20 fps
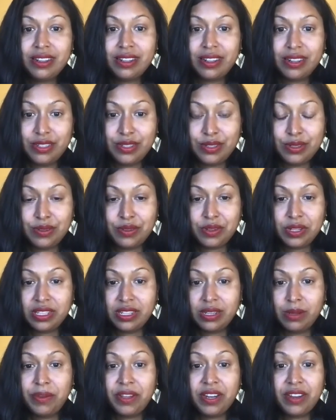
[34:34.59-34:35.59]
I'll do a
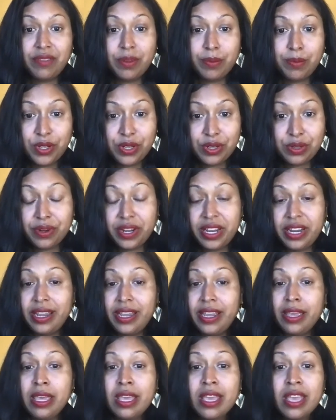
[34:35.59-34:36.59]
little bit of the book
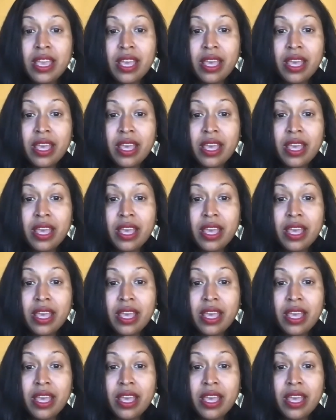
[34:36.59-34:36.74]
reading